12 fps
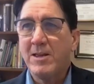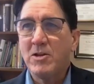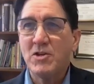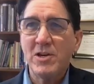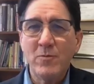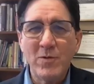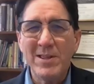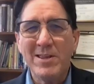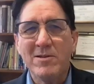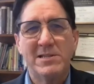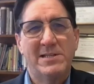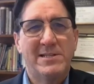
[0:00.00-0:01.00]
you shouldn't really
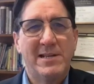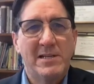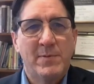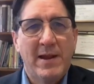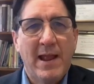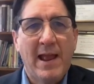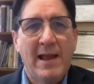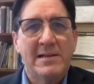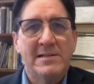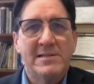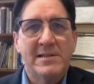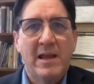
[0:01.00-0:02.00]
use assessment
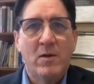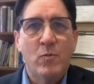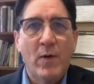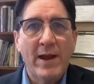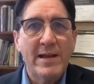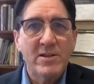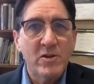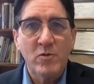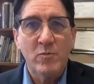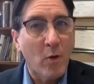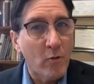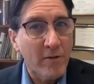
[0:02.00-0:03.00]
as a way
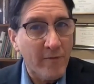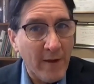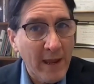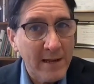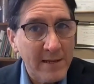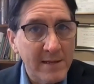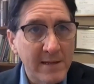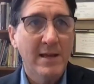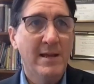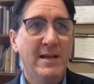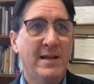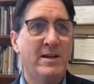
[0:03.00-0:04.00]
to motivate.
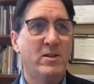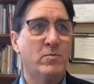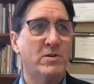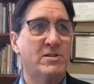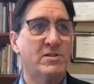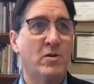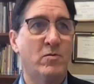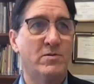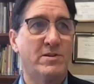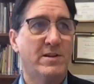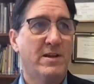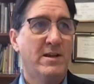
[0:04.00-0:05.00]
In other words,
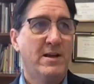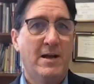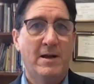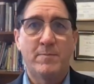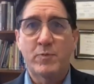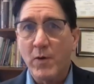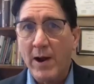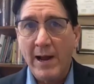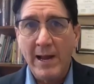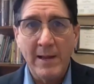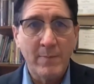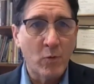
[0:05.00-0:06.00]
don't
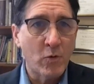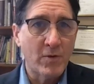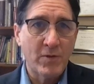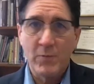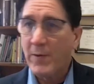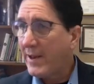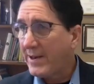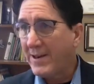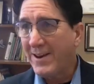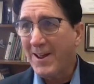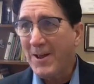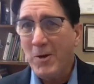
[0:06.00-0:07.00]
bribe or
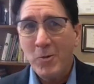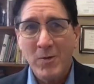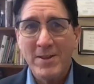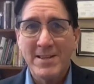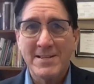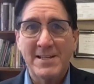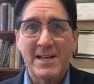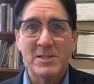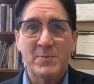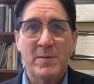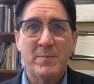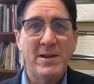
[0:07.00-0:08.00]
threaten with
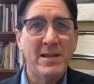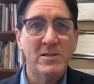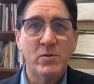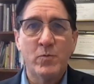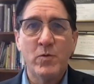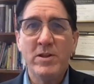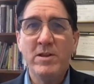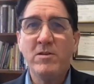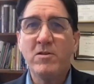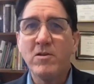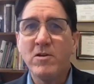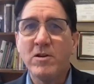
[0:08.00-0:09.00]
assessment, but he has a really
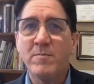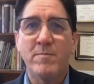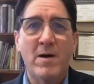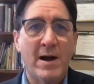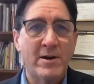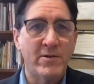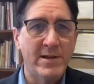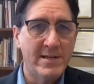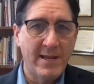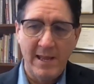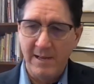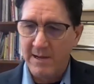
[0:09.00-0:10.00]
good moderate
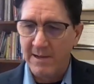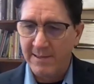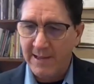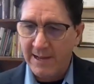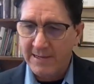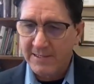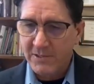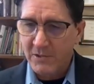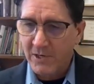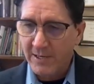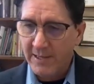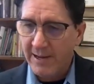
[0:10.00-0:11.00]
take on that. So
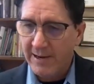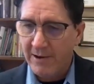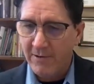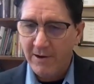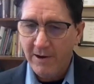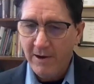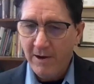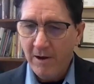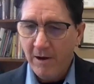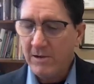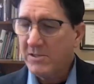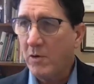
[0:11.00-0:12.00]
check that out.
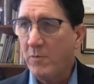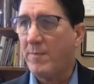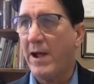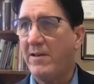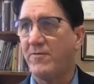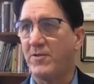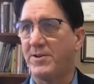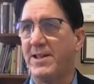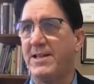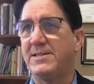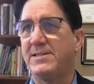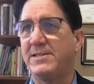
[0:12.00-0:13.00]
Also
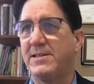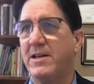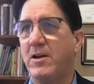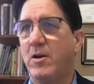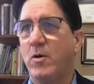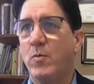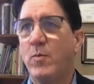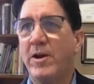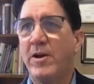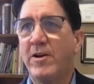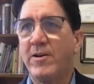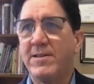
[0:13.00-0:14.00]
mindfulness,
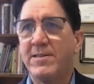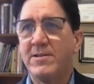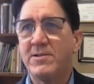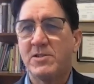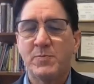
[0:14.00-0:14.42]
where there's